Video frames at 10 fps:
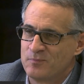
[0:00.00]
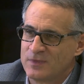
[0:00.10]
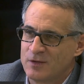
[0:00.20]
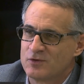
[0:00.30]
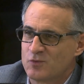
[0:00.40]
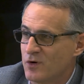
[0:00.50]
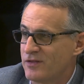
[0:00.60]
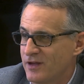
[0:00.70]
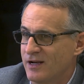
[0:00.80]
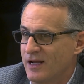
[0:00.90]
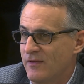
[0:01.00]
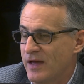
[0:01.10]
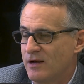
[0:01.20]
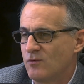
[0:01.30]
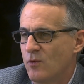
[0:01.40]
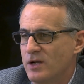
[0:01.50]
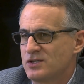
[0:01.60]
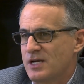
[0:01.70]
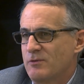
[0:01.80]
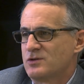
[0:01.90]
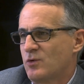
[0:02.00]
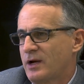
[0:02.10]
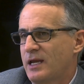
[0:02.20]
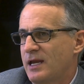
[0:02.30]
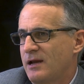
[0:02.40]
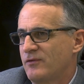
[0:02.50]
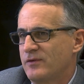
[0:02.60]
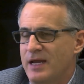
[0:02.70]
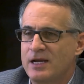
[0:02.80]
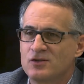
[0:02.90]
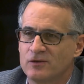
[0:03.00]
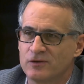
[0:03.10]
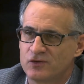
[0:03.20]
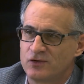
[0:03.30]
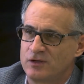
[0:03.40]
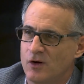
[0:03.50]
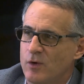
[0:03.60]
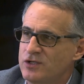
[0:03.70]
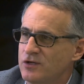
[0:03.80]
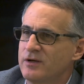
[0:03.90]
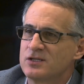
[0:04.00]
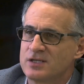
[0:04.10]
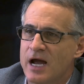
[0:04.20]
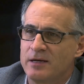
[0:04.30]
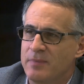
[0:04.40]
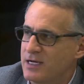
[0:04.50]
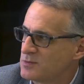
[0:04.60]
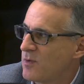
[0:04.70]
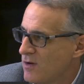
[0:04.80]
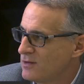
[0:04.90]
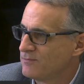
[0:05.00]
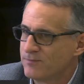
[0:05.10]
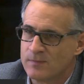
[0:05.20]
it was worth it. And then once I was working for the Angels, once you're inside baseball,